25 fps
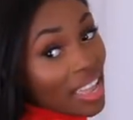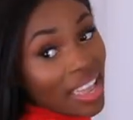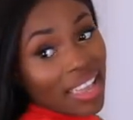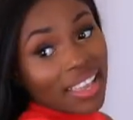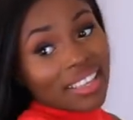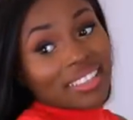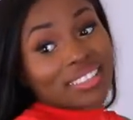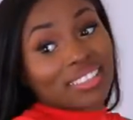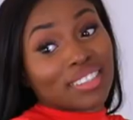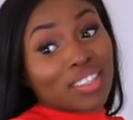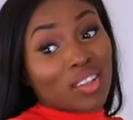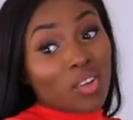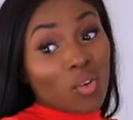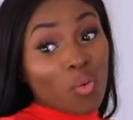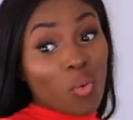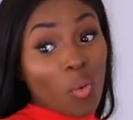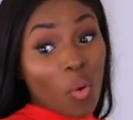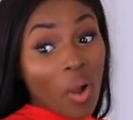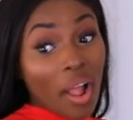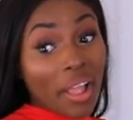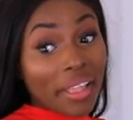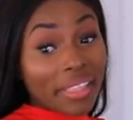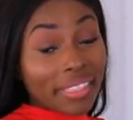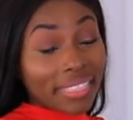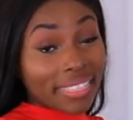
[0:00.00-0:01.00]
It's
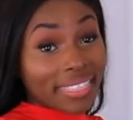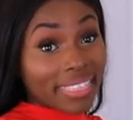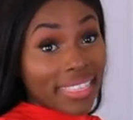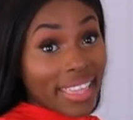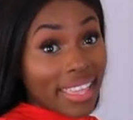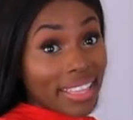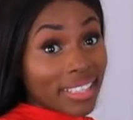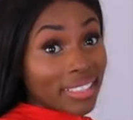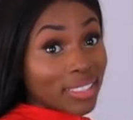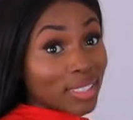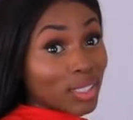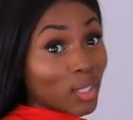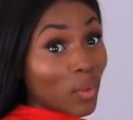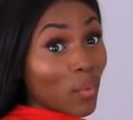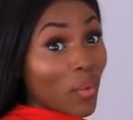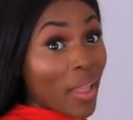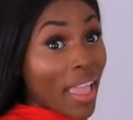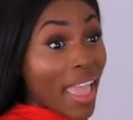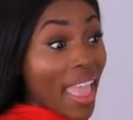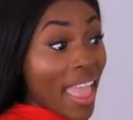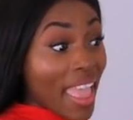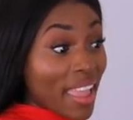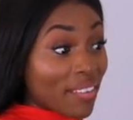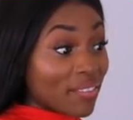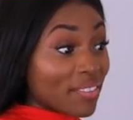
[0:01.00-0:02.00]
quite thin, so
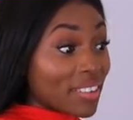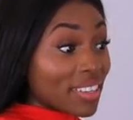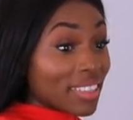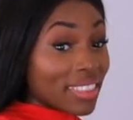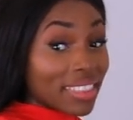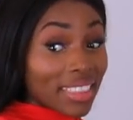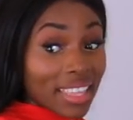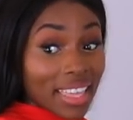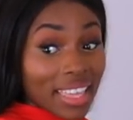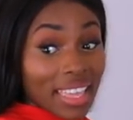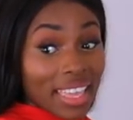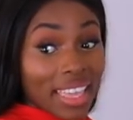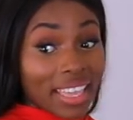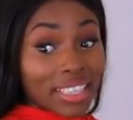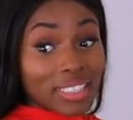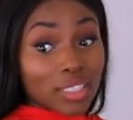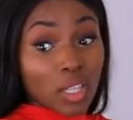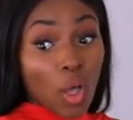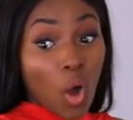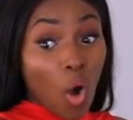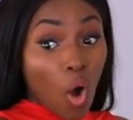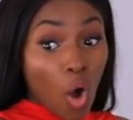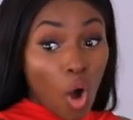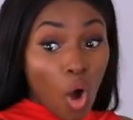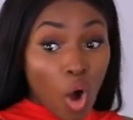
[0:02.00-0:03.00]
everything is
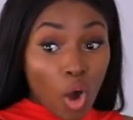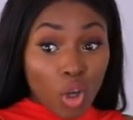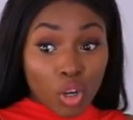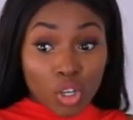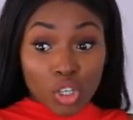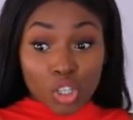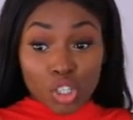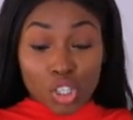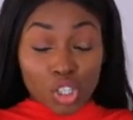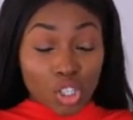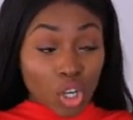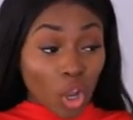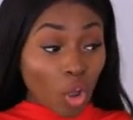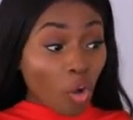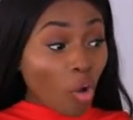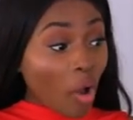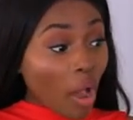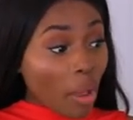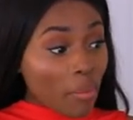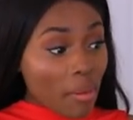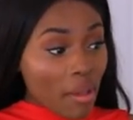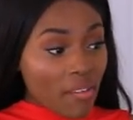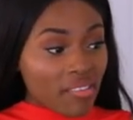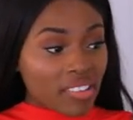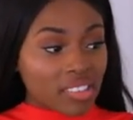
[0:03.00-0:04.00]
on show.
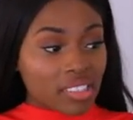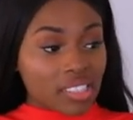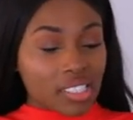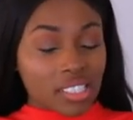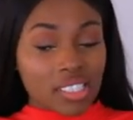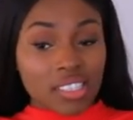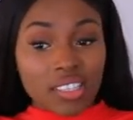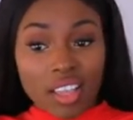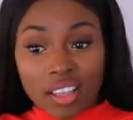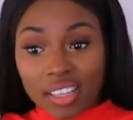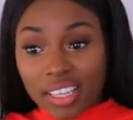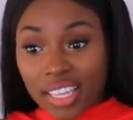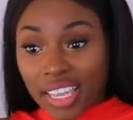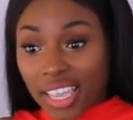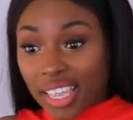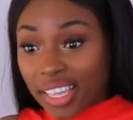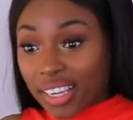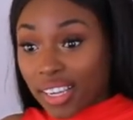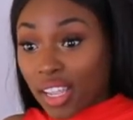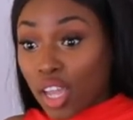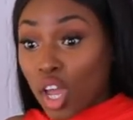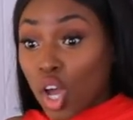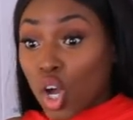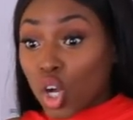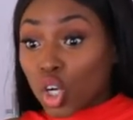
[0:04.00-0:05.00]
I'm having to suck
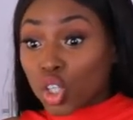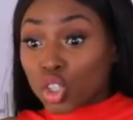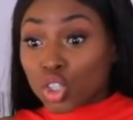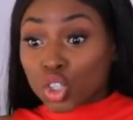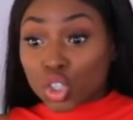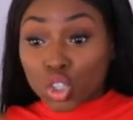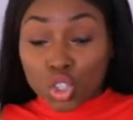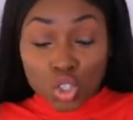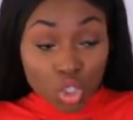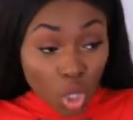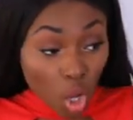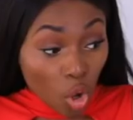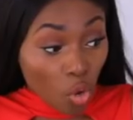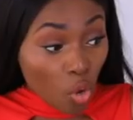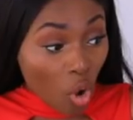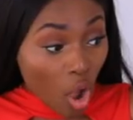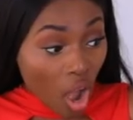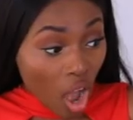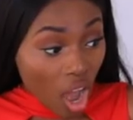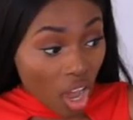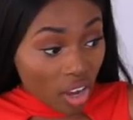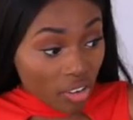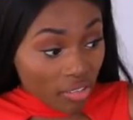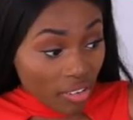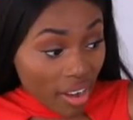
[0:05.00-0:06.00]
in so
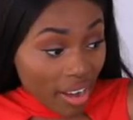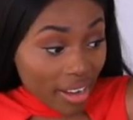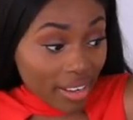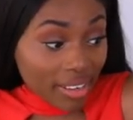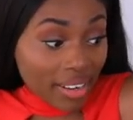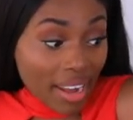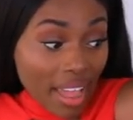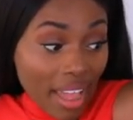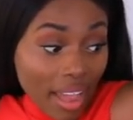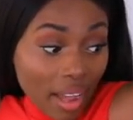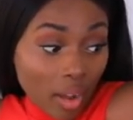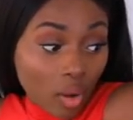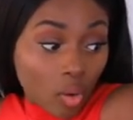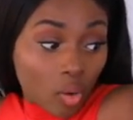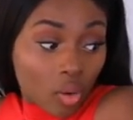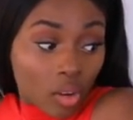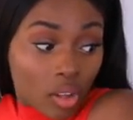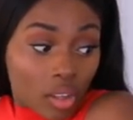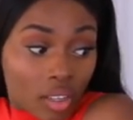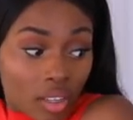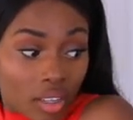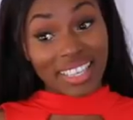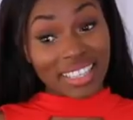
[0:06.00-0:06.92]
hard right now.